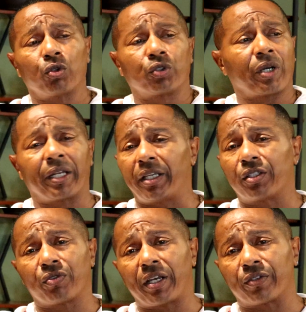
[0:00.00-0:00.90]
won't trying to
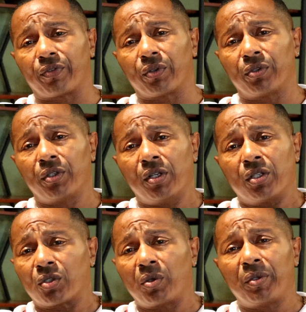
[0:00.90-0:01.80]
get transferred.
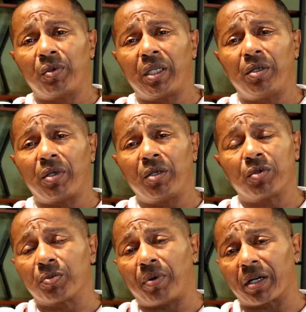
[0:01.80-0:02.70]
So he, he he
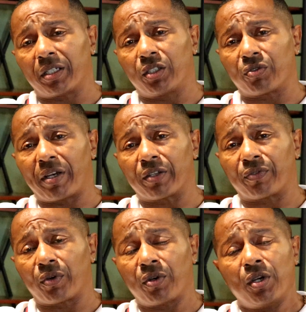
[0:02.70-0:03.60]
was bucking the
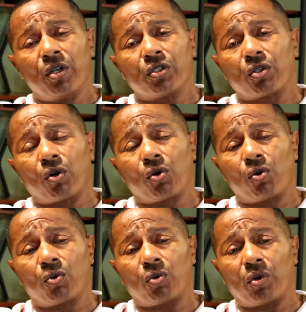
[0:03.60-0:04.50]
transfer.
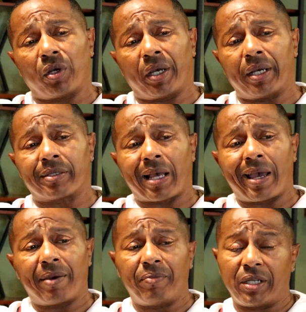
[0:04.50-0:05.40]
So as
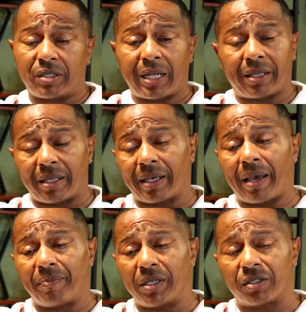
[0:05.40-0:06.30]
I had mentioned, I
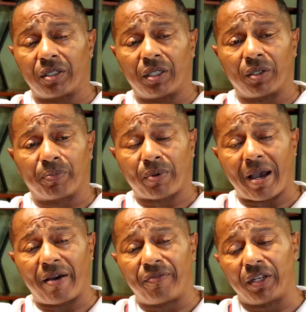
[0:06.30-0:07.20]
think I mentioned in a
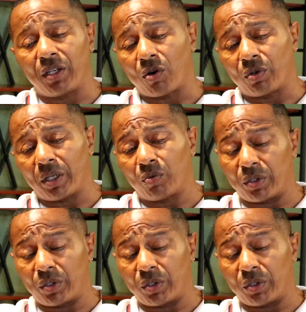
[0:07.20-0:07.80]
prior video that